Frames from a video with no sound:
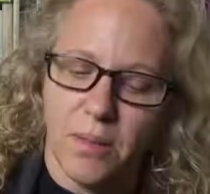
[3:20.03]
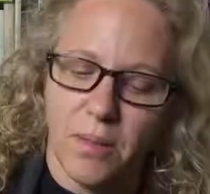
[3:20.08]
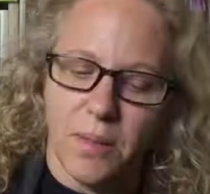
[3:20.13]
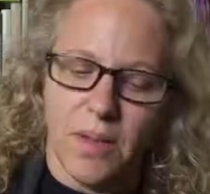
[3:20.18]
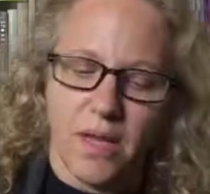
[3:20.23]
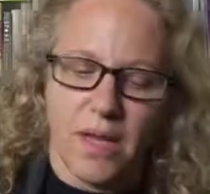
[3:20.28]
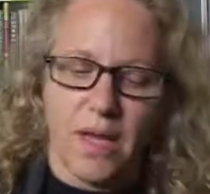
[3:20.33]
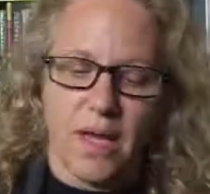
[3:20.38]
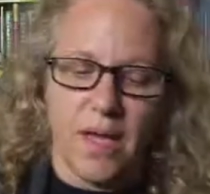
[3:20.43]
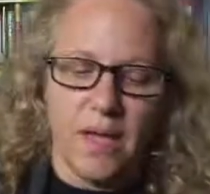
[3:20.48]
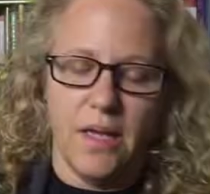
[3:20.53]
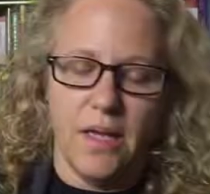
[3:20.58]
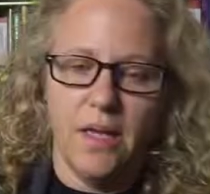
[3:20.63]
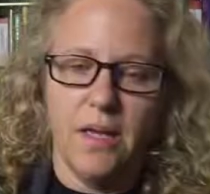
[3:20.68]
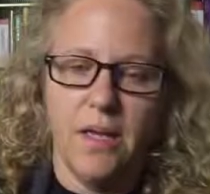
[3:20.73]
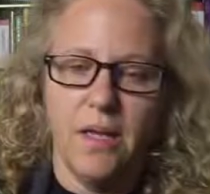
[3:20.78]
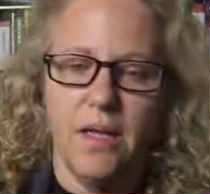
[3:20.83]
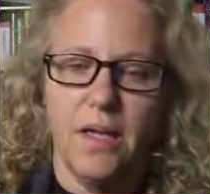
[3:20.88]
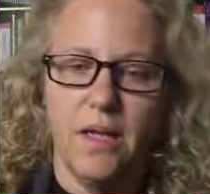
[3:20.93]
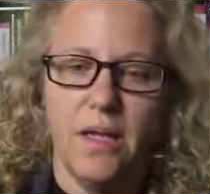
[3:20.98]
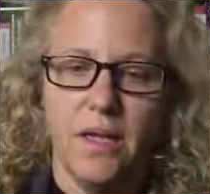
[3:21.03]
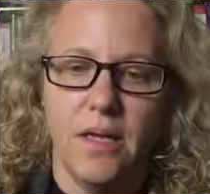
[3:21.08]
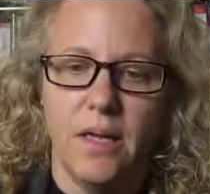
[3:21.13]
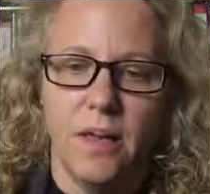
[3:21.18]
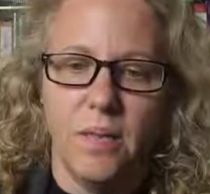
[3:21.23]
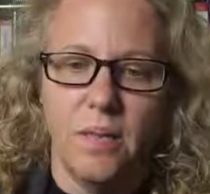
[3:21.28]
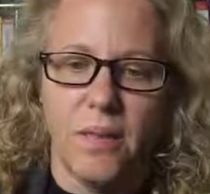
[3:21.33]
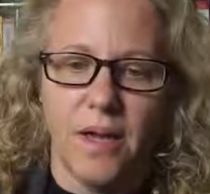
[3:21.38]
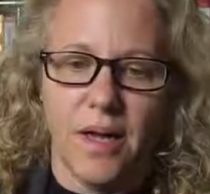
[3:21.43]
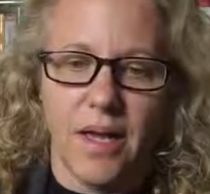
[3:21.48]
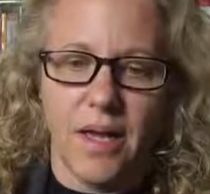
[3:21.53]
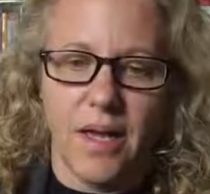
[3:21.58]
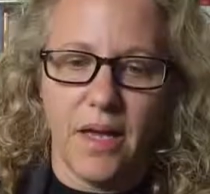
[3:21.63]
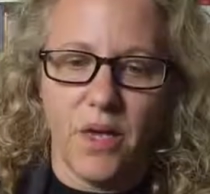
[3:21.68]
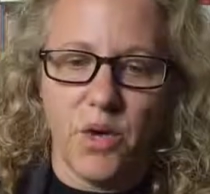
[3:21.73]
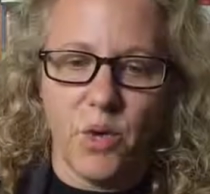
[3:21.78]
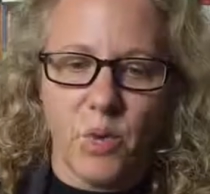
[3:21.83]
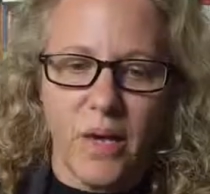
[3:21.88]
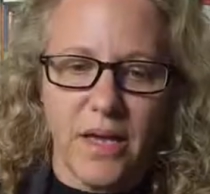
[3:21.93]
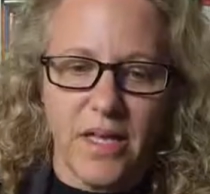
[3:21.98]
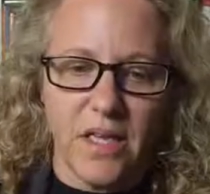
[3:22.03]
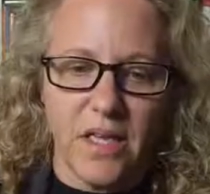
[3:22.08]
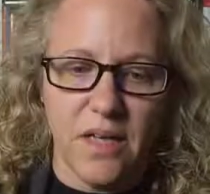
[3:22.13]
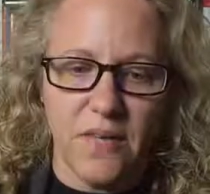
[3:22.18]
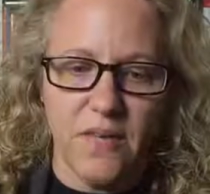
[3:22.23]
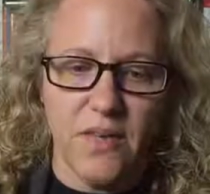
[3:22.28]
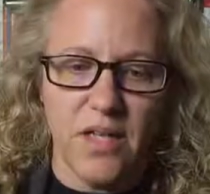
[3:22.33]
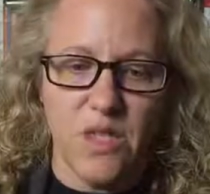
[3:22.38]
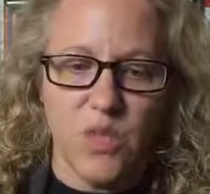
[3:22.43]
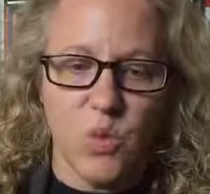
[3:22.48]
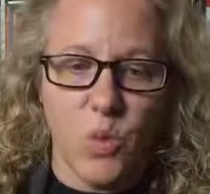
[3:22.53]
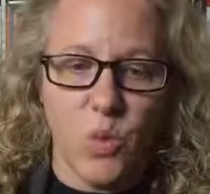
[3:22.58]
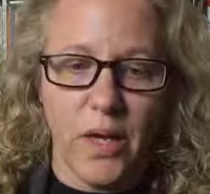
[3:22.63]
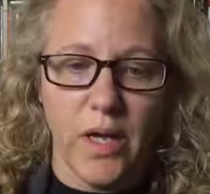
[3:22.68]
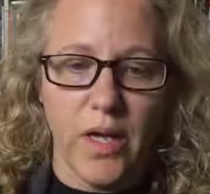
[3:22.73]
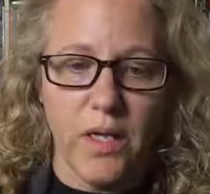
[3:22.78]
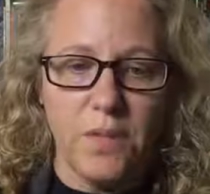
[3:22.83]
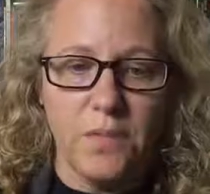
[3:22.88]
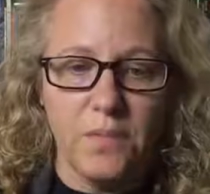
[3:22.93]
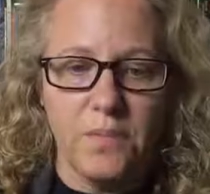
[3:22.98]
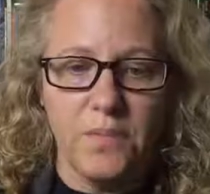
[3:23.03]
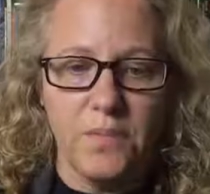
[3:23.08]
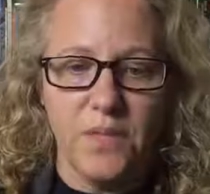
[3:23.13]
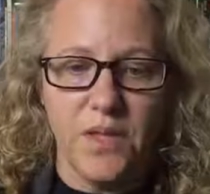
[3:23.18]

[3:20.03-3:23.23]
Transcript: by grade level as well.